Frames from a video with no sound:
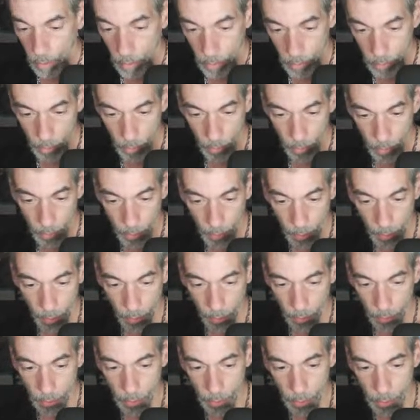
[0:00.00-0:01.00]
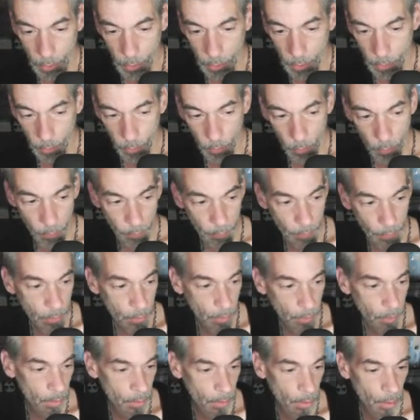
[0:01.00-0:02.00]
So now let's just move this
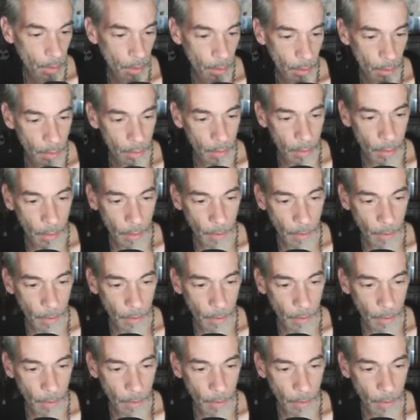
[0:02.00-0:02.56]
aside.